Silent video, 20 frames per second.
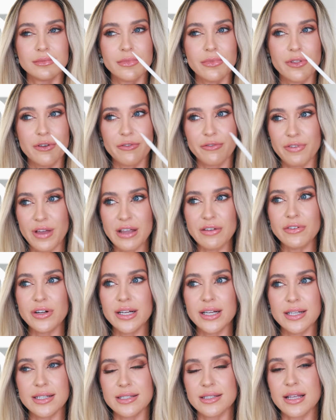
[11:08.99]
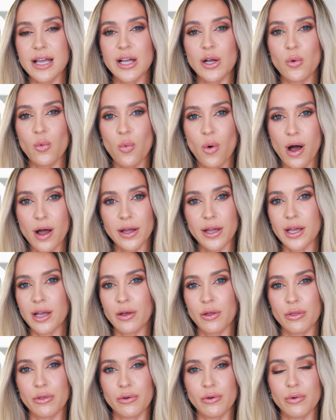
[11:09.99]
The Favorite is like
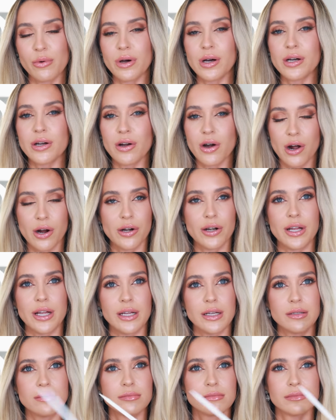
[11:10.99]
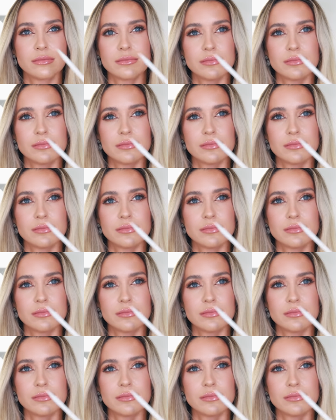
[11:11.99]
walking through a garden.